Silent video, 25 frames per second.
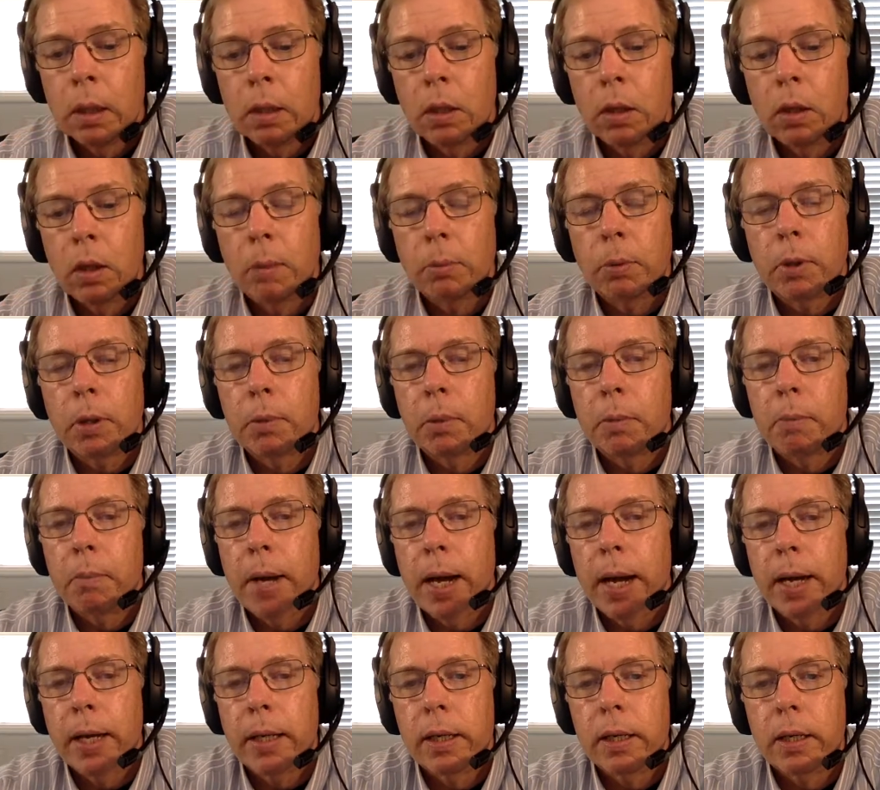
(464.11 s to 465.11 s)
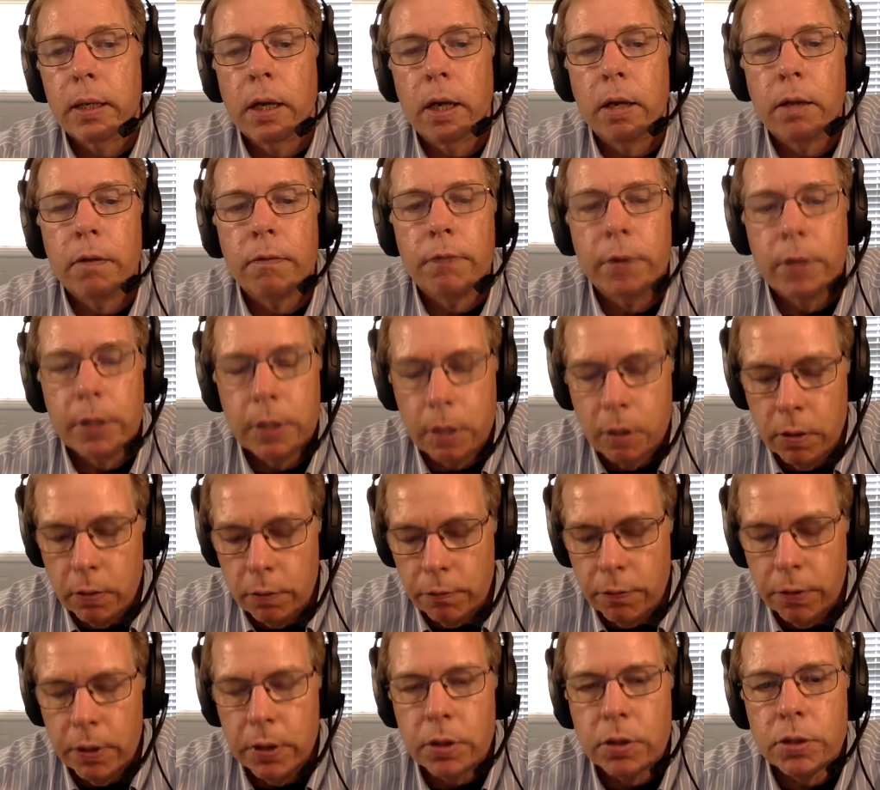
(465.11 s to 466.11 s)
You know, I'm coming back in another video to
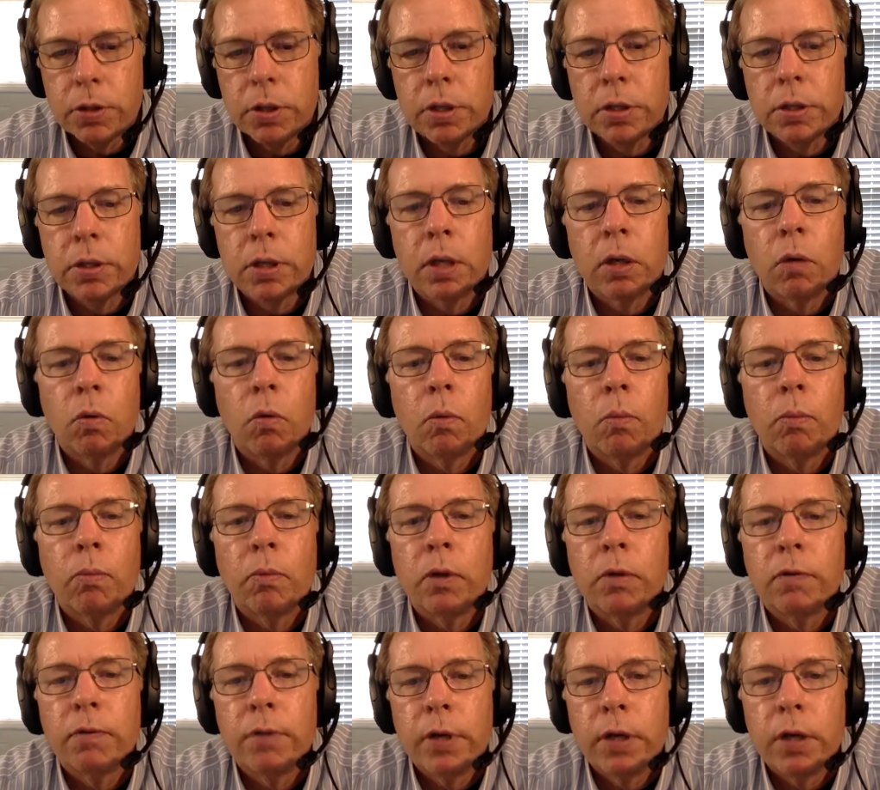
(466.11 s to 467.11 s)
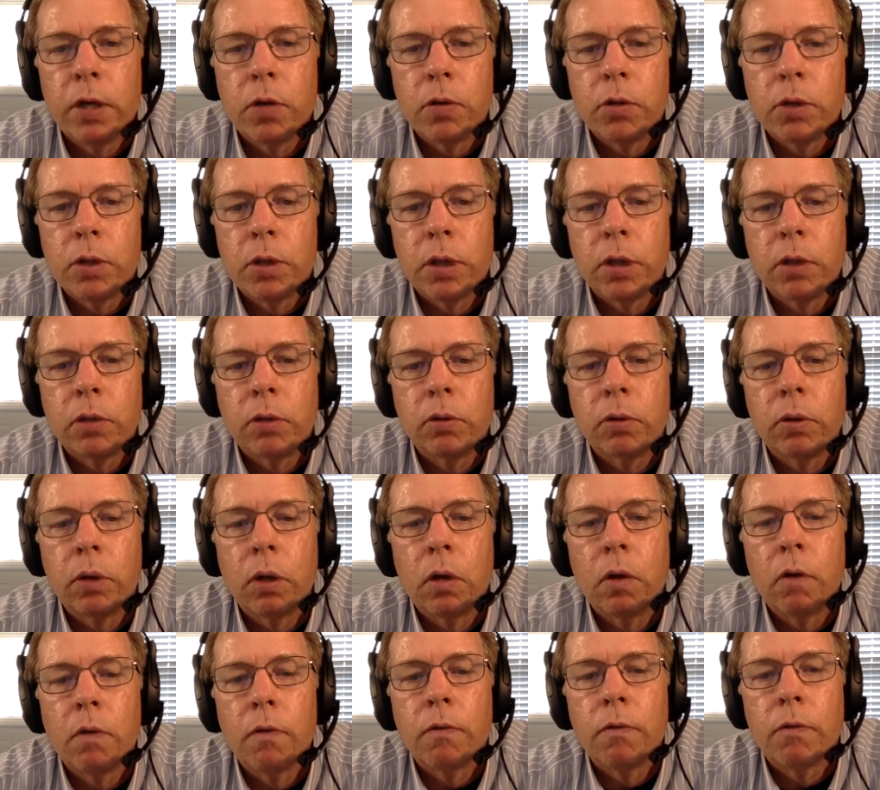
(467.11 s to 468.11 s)
finish this. I don't want the videos to get too
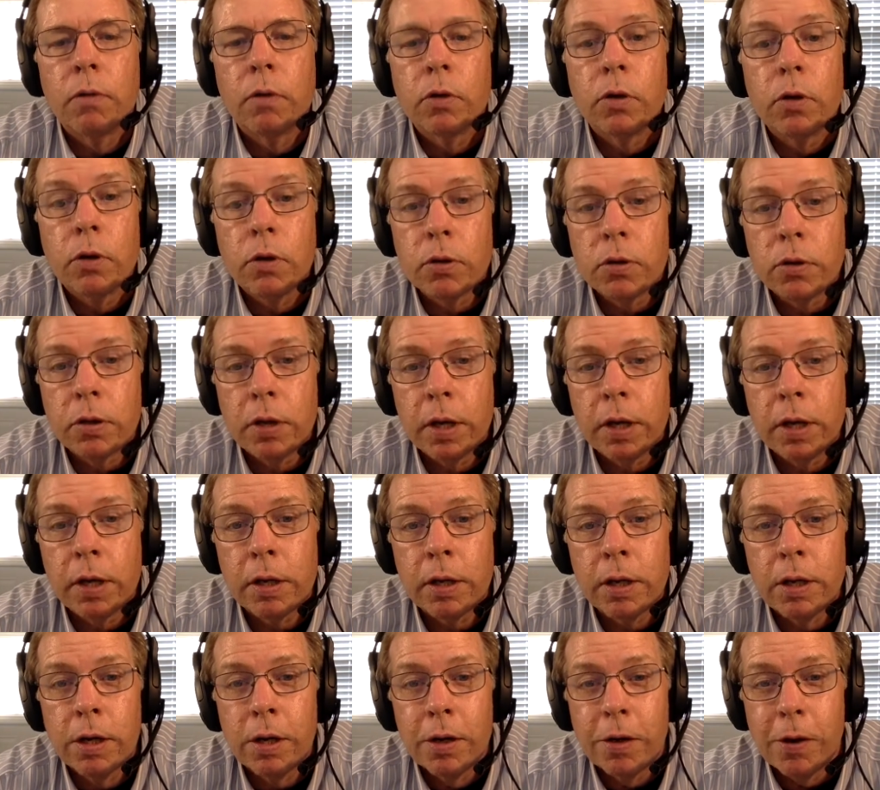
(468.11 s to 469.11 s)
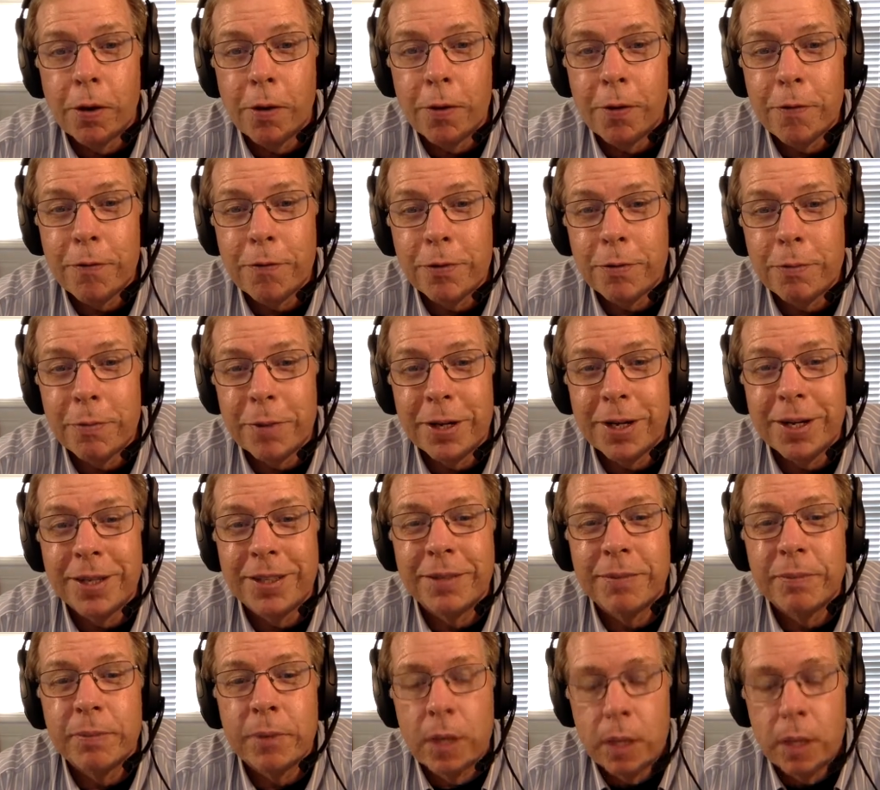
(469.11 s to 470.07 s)
long for your sake or for mine.